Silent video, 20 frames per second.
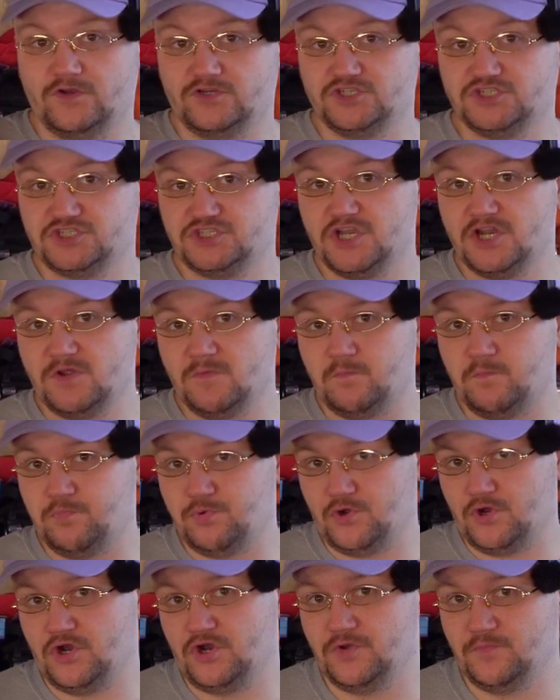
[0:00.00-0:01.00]
just gonna
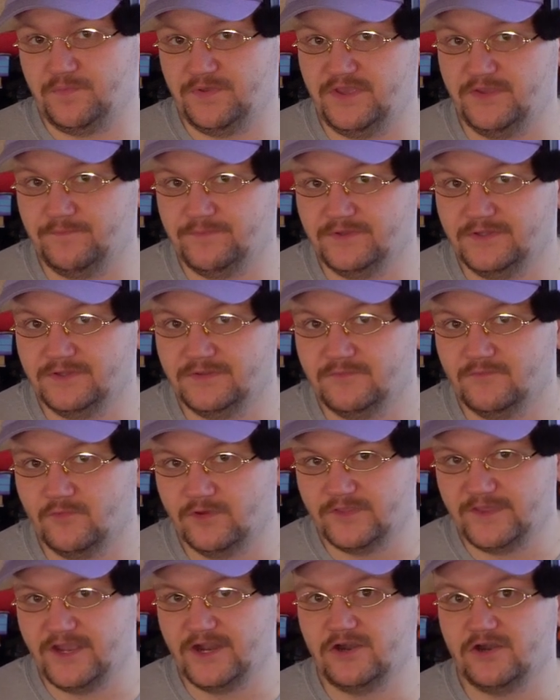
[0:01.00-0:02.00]
burn people
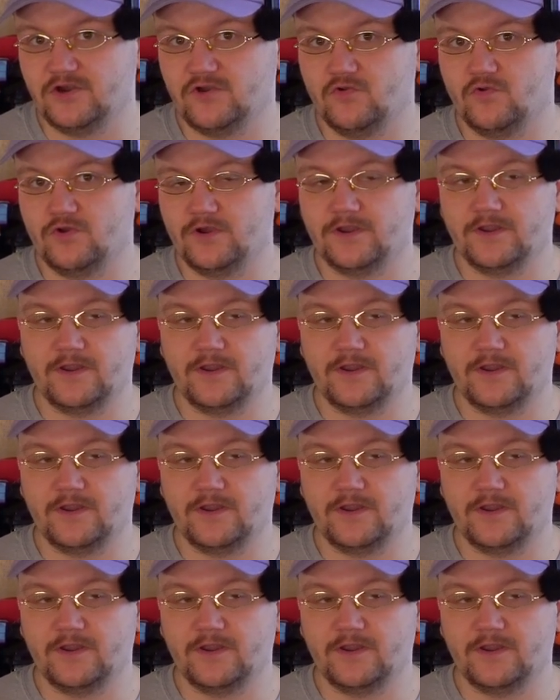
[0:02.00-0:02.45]
with Aragorn.